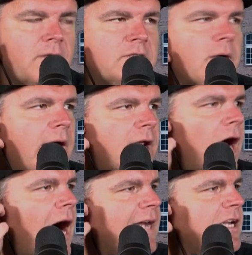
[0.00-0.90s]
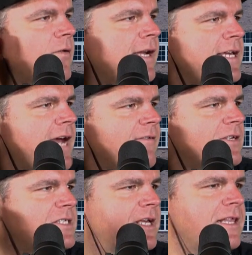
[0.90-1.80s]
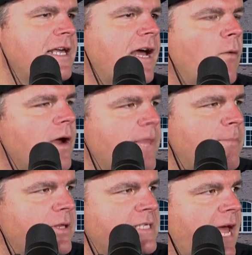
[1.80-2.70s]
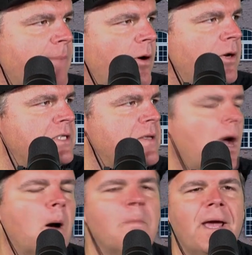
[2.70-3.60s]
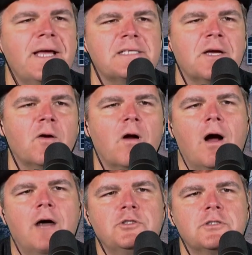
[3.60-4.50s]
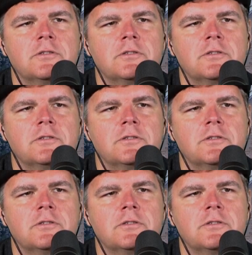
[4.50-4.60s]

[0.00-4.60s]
That's right. At a hockey arena, you ever see the where they put the Zambonis? Amazing garage.